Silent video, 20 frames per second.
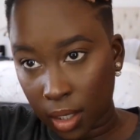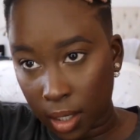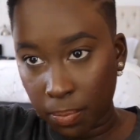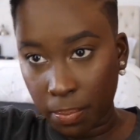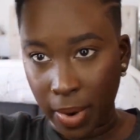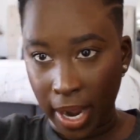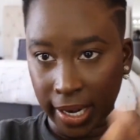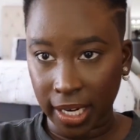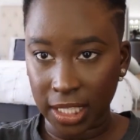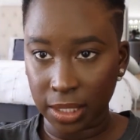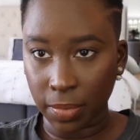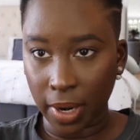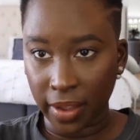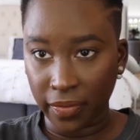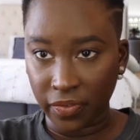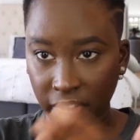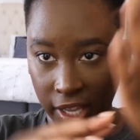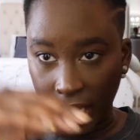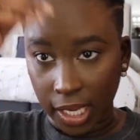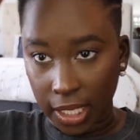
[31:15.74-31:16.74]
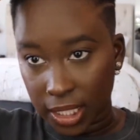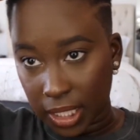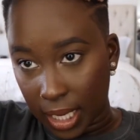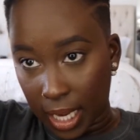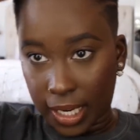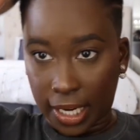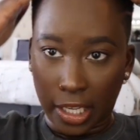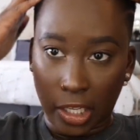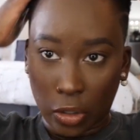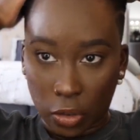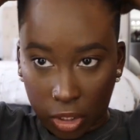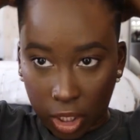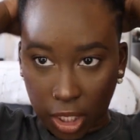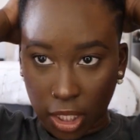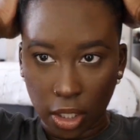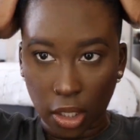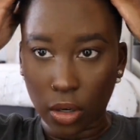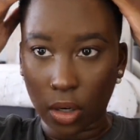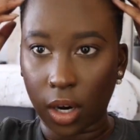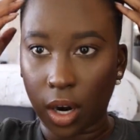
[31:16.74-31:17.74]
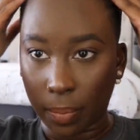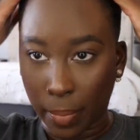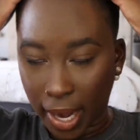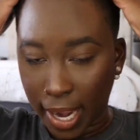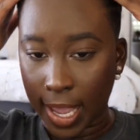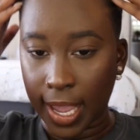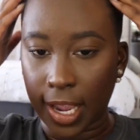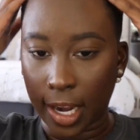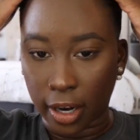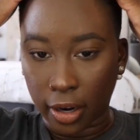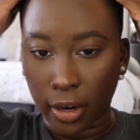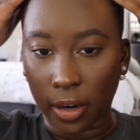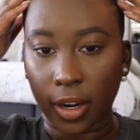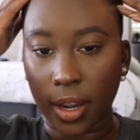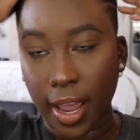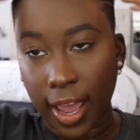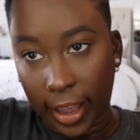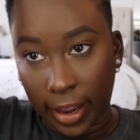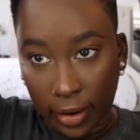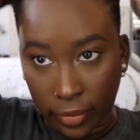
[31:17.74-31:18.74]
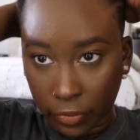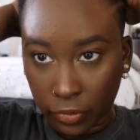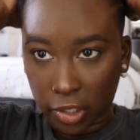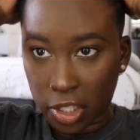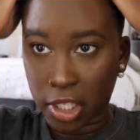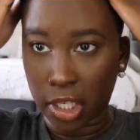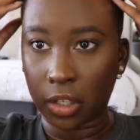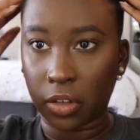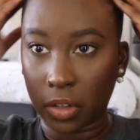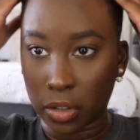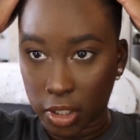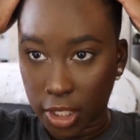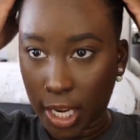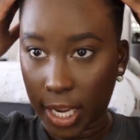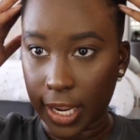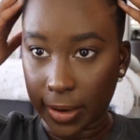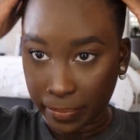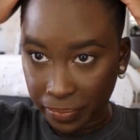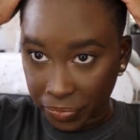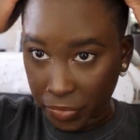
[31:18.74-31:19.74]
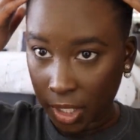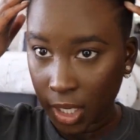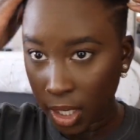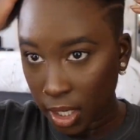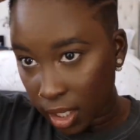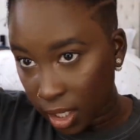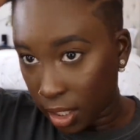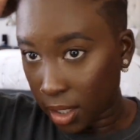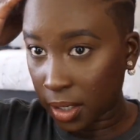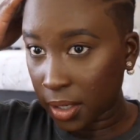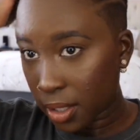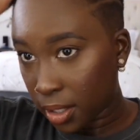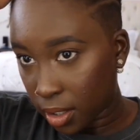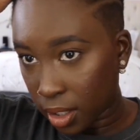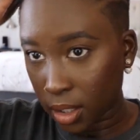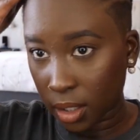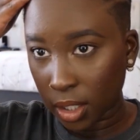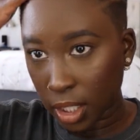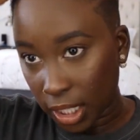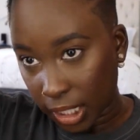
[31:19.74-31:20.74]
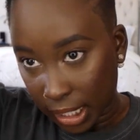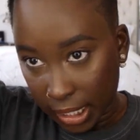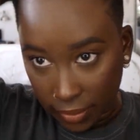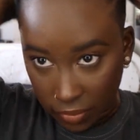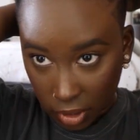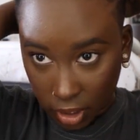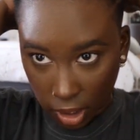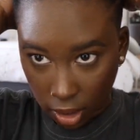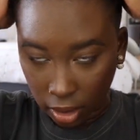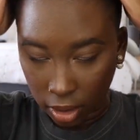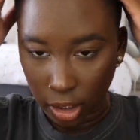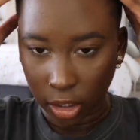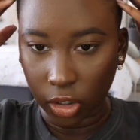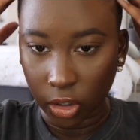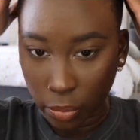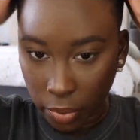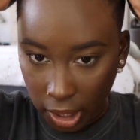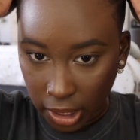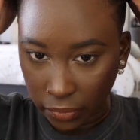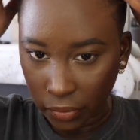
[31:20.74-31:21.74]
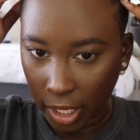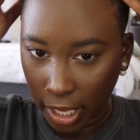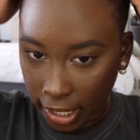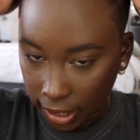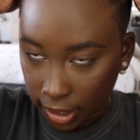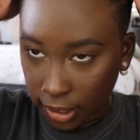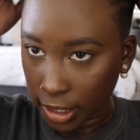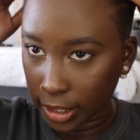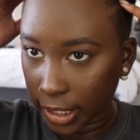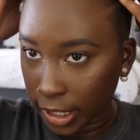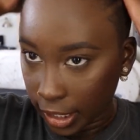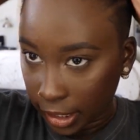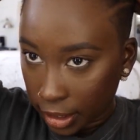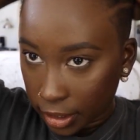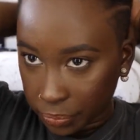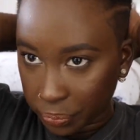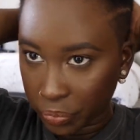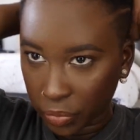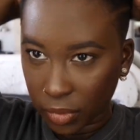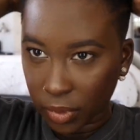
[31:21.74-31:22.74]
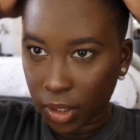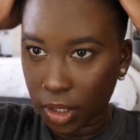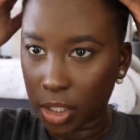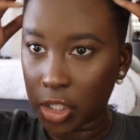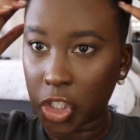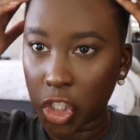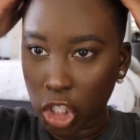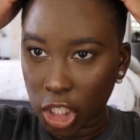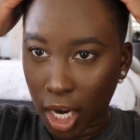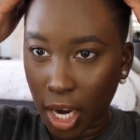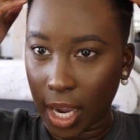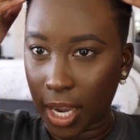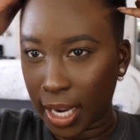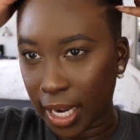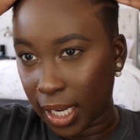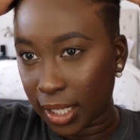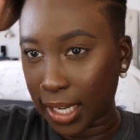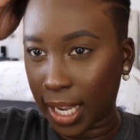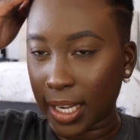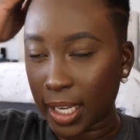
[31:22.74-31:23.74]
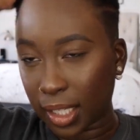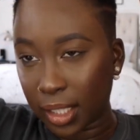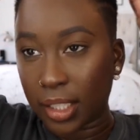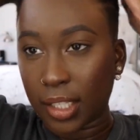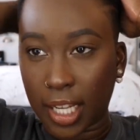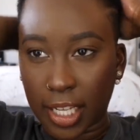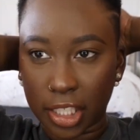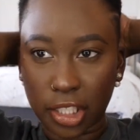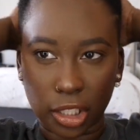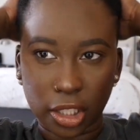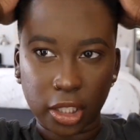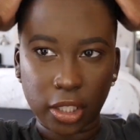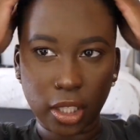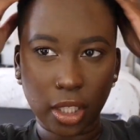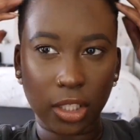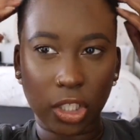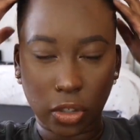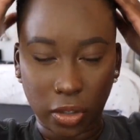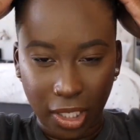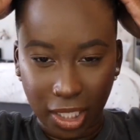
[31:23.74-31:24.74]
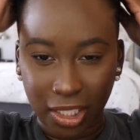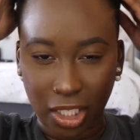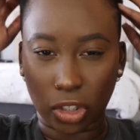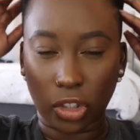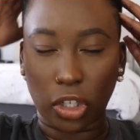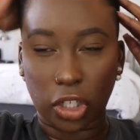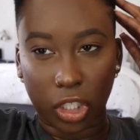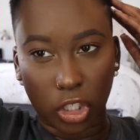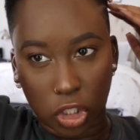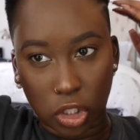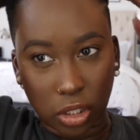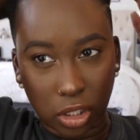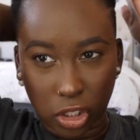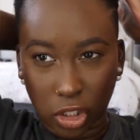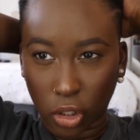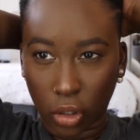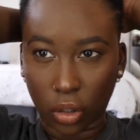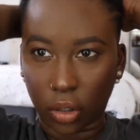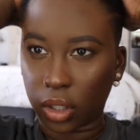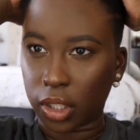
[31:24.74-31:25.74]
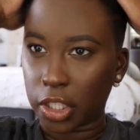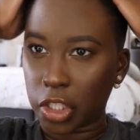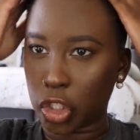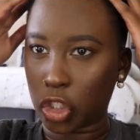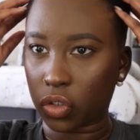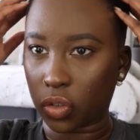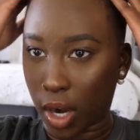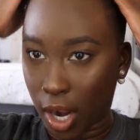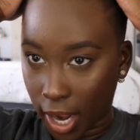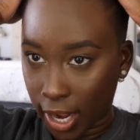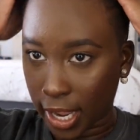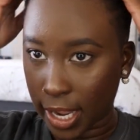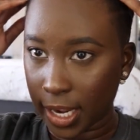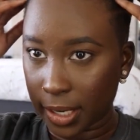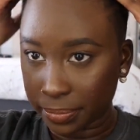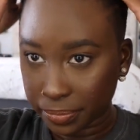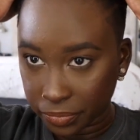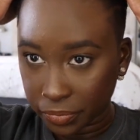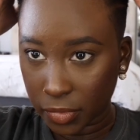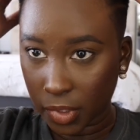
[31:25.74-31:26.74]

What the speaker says: minus my face, and I use it on my hair every single day. It gives it a little bit of like a shine, like a luster, so it doesn't look dull and dry.